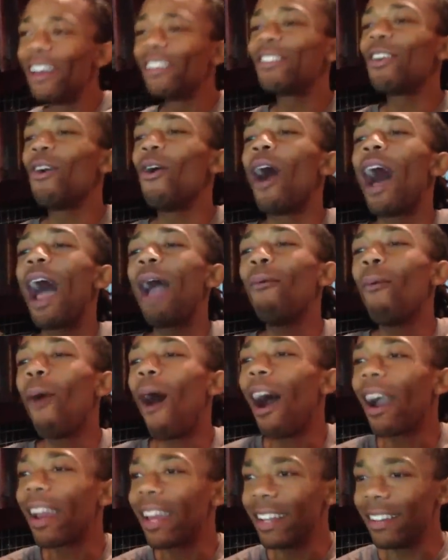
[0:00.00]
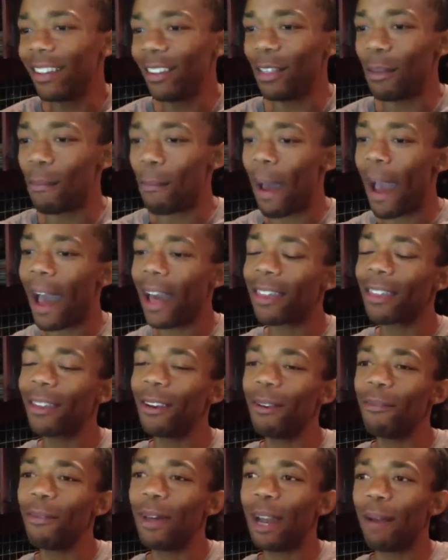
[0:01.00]
So I walk into the
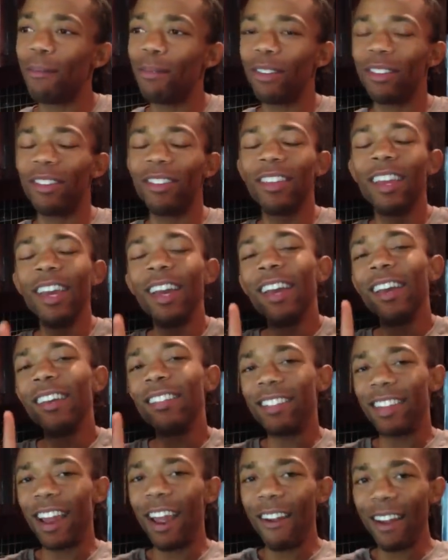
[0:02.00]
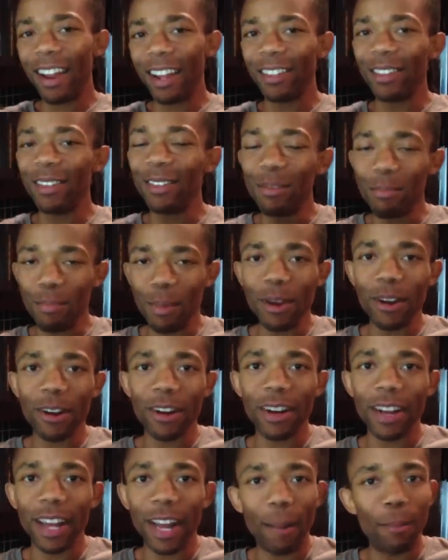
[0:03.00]
bathroom, and I'm just staring in this
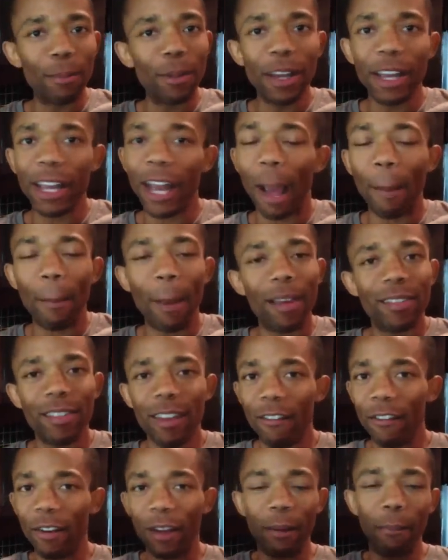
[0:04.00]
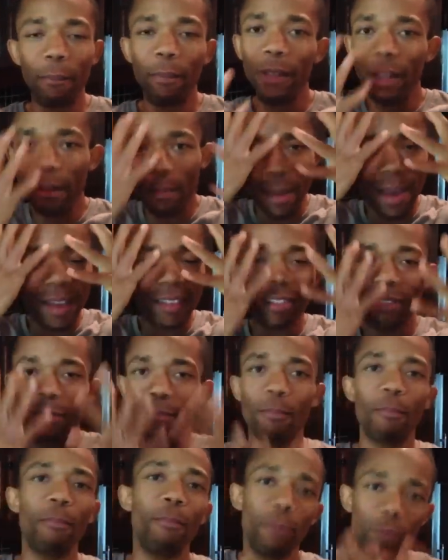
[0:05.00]
mirror, and I'm looking at myself, a complete
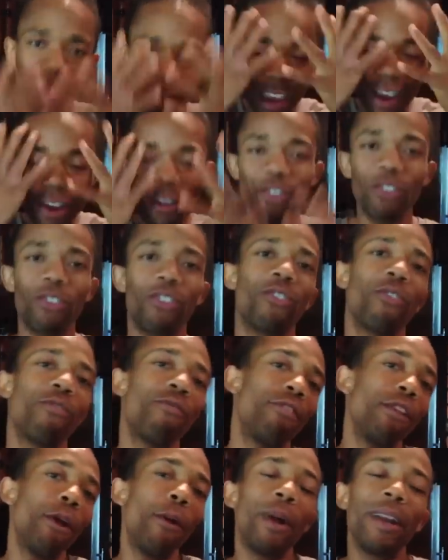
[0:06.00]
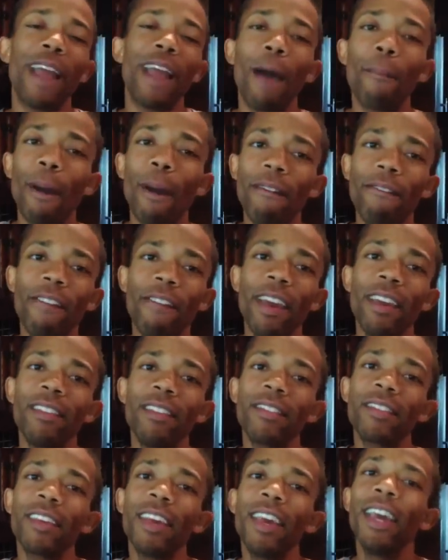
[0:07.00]
mess, tears flowing down my
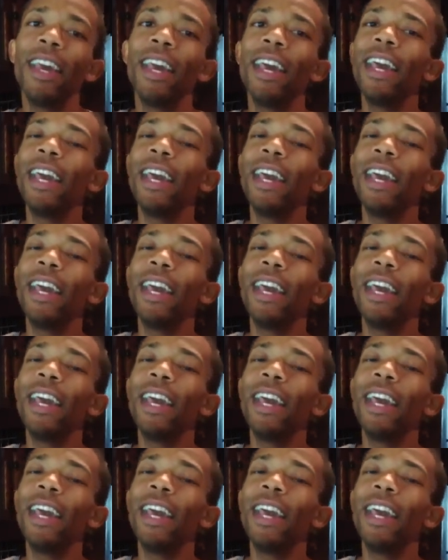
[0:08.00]
face.